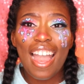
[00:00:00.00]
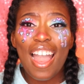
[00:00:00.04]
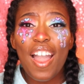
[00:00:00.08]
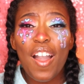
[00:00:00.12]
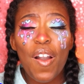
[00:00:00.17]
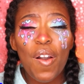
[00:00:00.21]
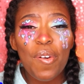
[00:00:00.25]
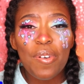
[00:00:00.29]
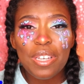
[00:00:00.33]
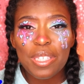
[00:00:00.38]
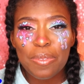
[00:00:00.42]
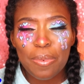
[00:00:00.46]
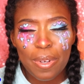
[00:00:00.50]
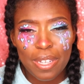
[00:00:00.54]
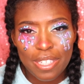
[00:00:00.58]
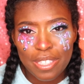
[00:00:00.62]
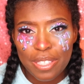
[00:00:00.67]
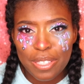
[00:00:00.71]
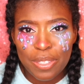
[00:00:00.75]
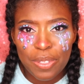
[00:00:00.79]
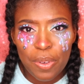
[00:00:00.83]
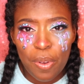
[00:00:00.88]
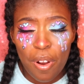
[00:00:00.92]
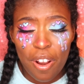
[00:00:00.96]
I always wanted
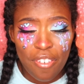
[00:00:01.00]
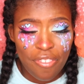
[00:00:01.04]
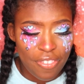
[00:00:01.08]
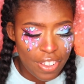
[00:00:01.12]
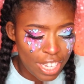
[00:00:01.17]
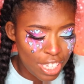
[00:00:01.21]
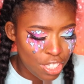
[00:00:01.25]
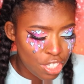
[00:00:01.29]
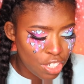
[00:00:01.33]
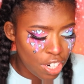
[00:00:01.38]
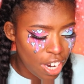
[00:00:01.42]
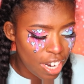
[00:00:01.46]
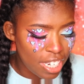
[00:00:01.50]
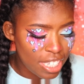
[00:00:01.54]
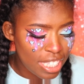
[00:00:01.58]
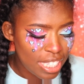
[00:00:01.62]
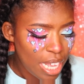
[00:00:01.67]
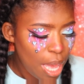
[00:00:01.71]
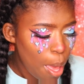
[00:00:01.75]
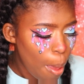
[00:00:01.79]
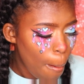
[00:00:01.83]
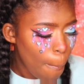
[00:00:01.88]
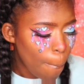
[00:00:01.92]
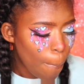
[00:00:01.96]
to do her face charts,
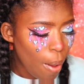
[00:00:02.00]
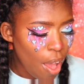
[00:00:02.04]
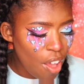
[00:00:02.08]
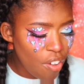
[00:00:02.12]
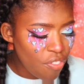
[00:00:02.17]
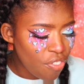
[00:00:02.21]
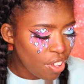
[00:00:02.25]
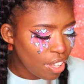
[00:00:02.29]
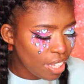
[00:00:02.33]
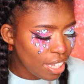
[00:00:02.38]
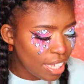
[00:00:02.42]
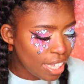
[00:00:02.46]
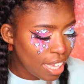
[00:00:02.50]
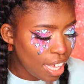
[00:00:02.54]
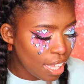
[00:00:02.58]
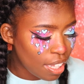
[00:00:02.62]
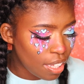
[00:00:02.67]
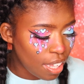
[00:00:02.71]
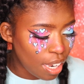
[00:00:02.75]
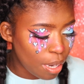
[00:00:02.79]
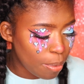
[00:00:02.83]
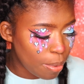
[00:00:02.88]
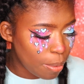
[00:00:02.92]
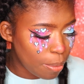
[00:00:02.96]
but I felt like a
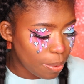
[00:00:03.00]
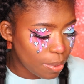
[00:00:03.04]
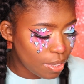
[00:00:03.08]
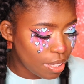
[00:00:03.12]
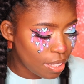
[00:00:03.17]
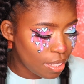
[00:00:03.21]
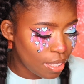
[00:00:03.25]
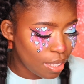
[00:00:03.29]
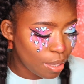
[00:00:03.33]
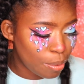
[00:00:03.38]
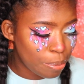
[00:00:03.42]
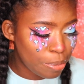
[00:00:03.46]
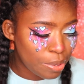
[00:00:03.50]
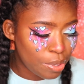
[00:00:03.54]
lot of people did them,